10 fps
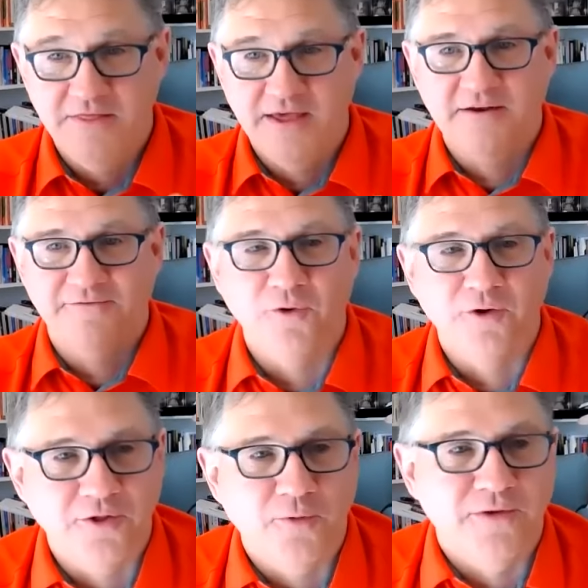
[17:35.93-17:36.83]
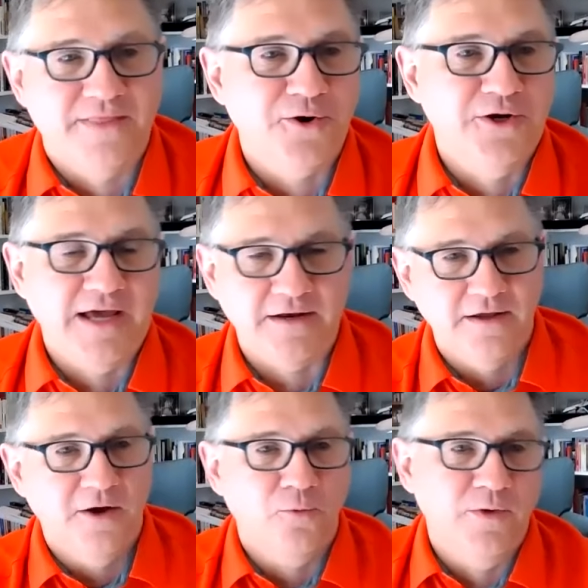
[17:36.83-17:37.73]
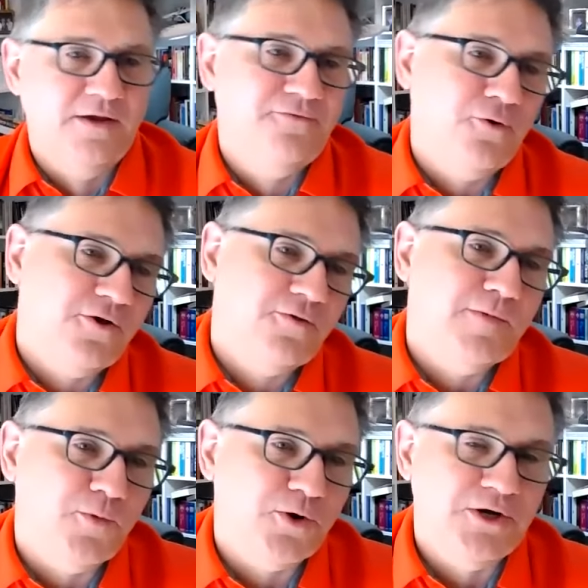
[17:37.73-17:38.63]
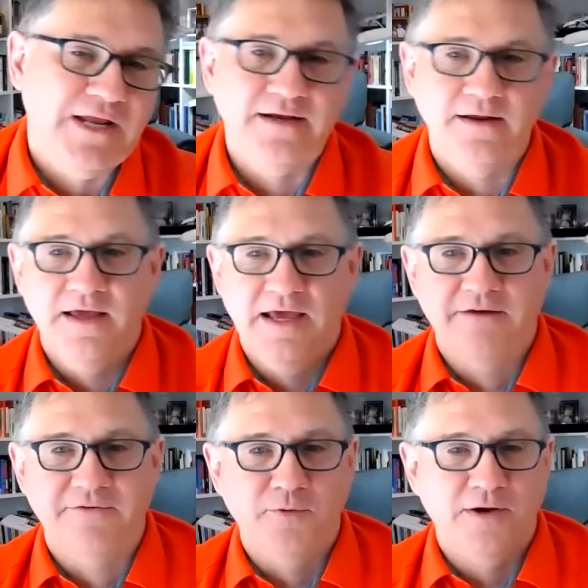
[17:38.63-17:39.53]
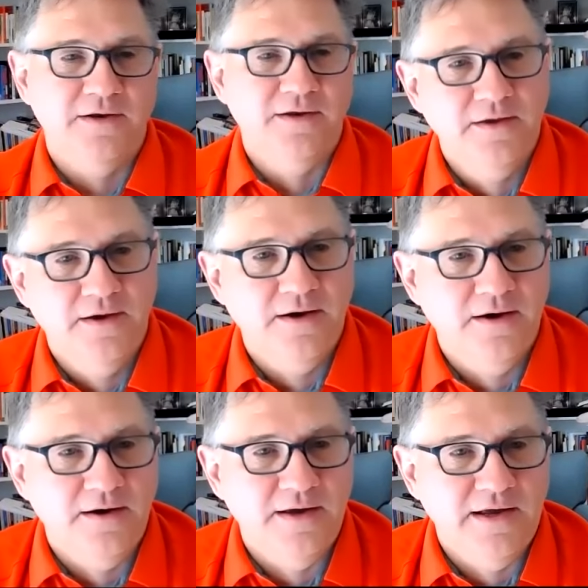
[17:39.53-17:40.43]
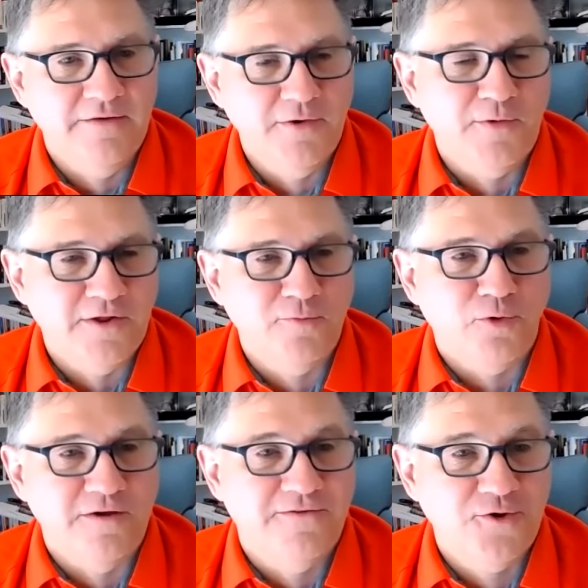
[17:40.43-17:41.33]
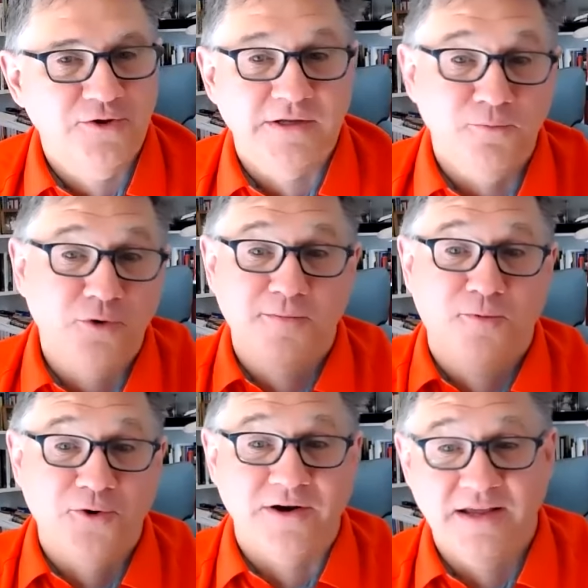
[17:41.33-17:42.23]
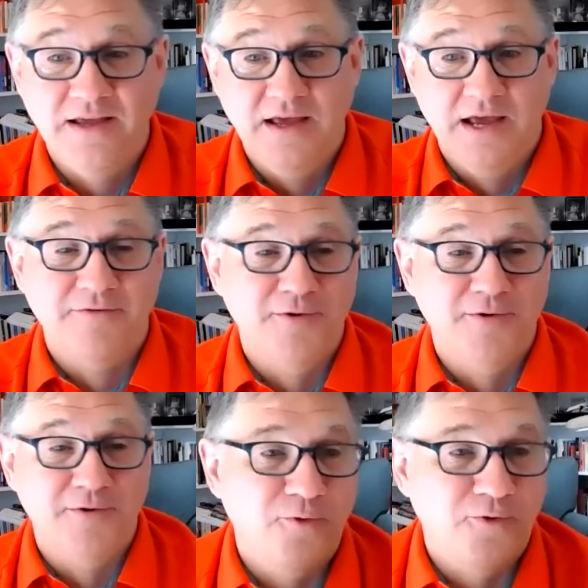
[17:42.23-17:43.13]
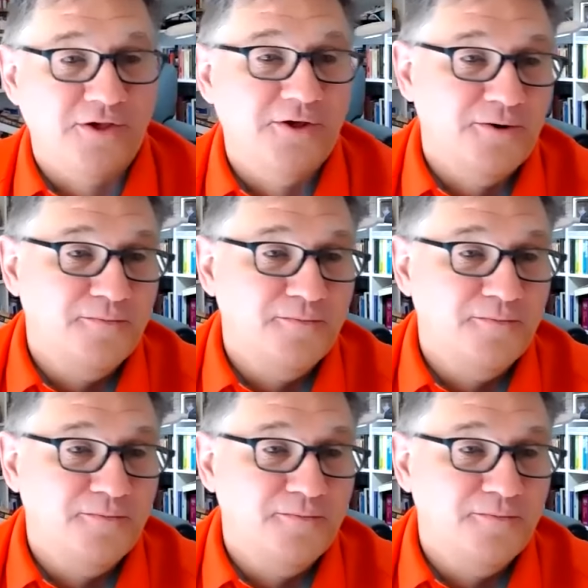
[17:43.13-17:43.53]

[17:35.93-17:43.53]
They can focus on what they're good at. We can focus on what we're good at. Everyone is more efficient, and more importantly, everyone is more secure.